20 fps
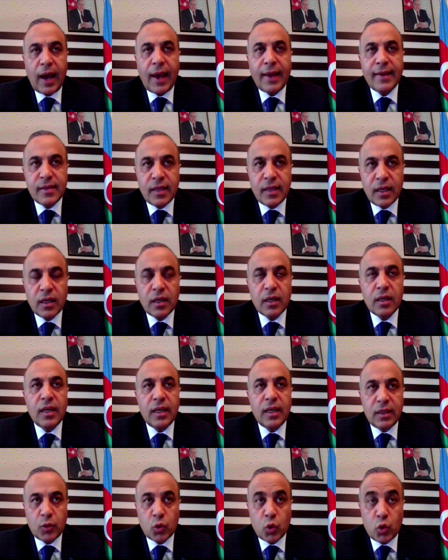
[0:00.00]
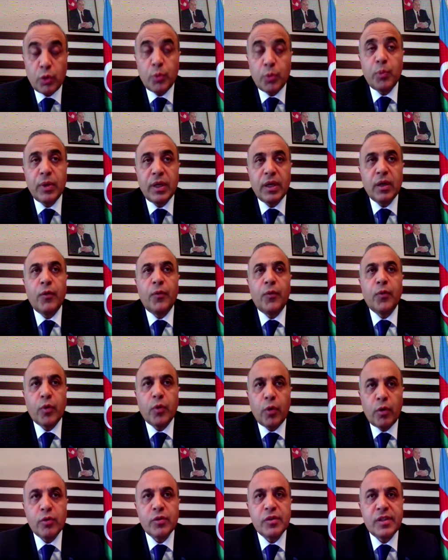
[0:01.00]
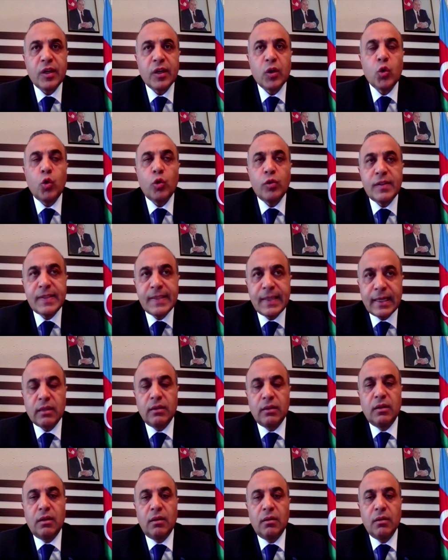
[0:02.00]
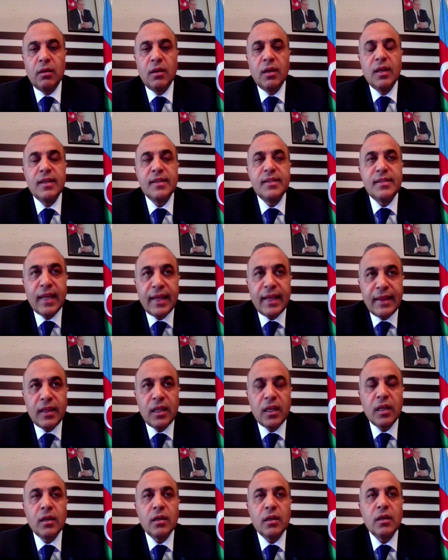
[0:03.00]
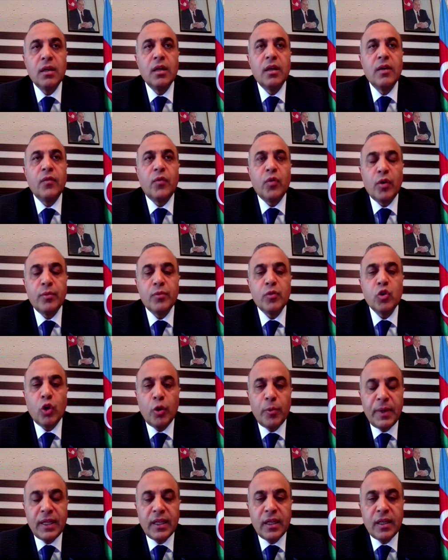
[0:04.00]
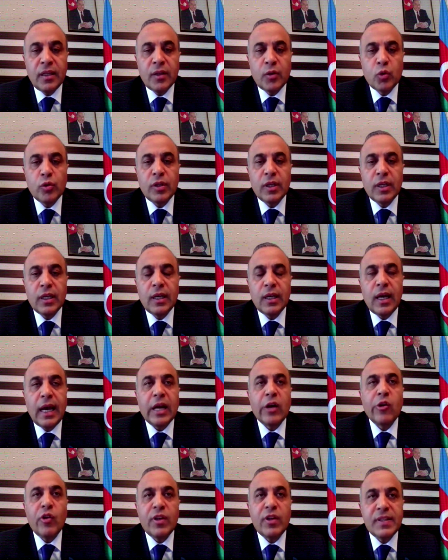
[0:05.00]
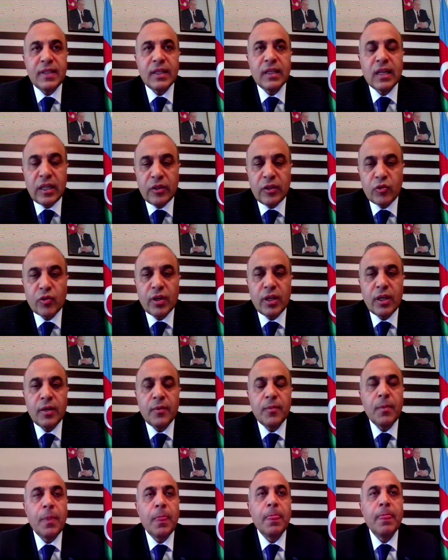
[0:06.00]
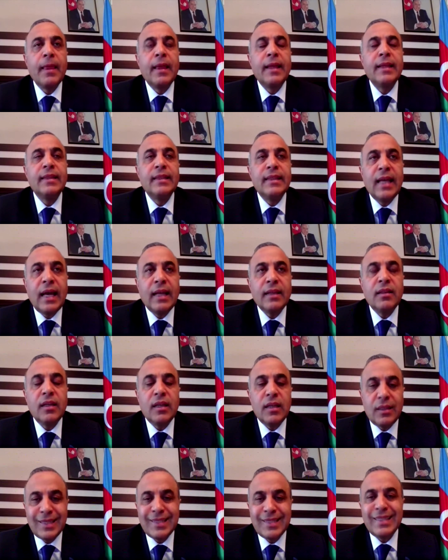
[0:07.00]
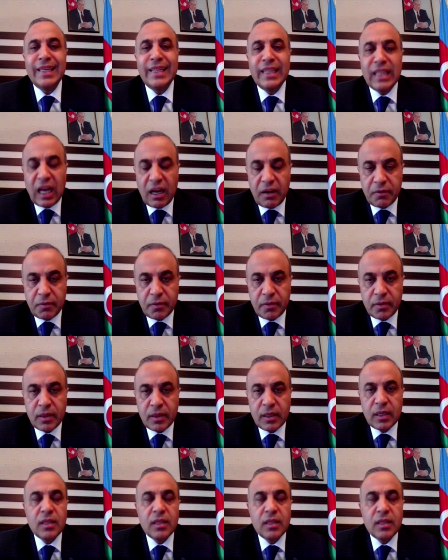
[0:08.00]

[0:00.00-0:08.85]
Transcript: I think it could be, of course, a good signal sending from Germany to the aggressor country that it is enough.